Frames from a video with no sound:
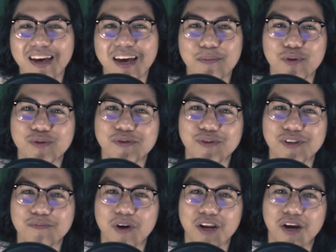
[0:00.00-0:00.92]
I'm used to
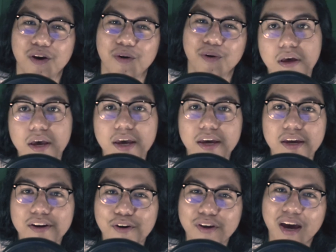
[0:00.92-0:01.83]
it by now.
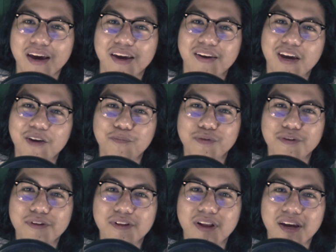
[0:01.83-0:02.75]
And oh yeah, in
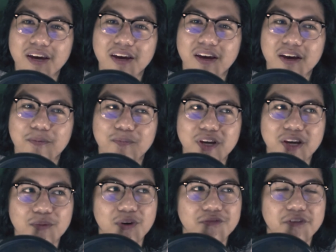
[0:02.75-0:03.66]
April, me
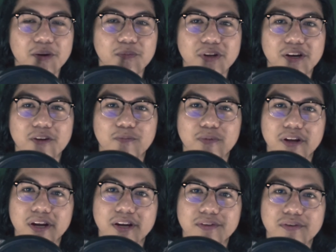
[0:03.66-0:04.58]
and my family are
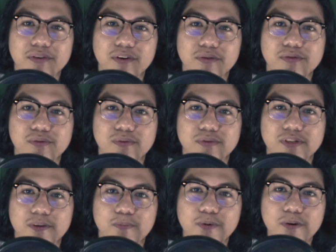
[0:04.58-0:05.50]
planning to go to
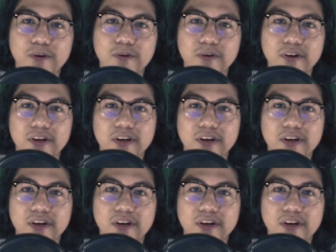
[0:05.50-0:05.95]
Cebu.